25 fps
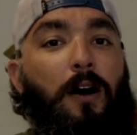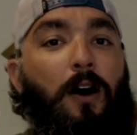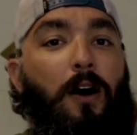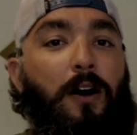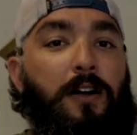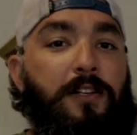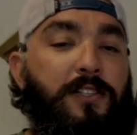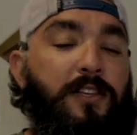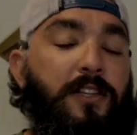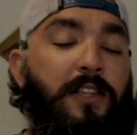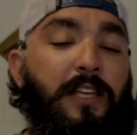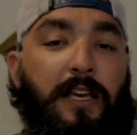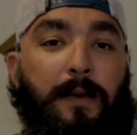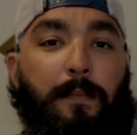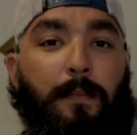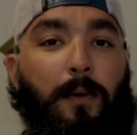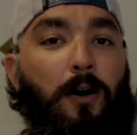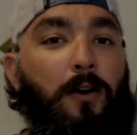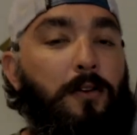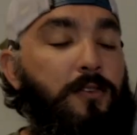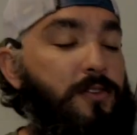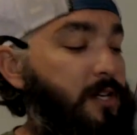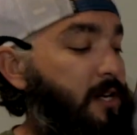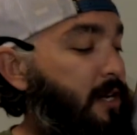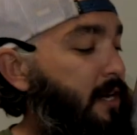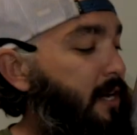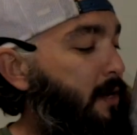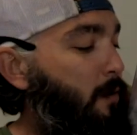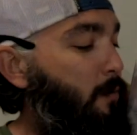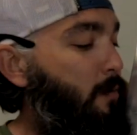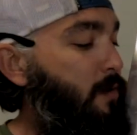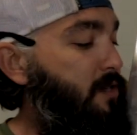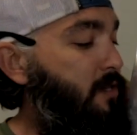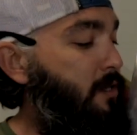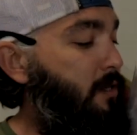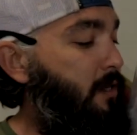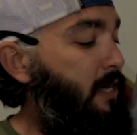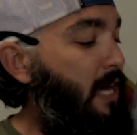onto the emulsion, and it
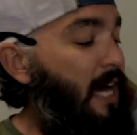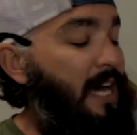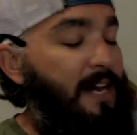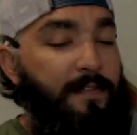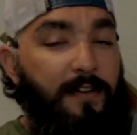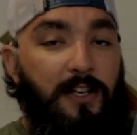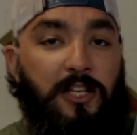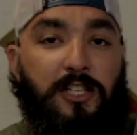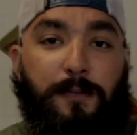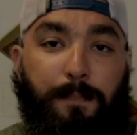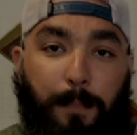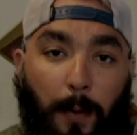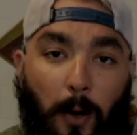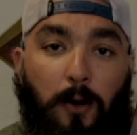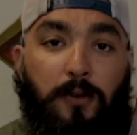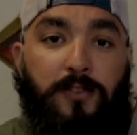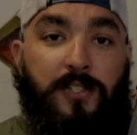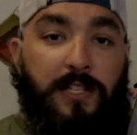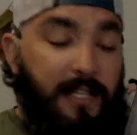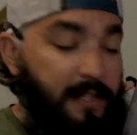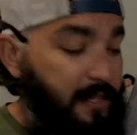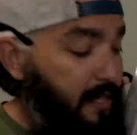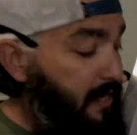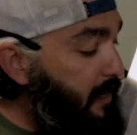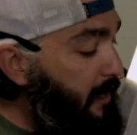was kind of exposing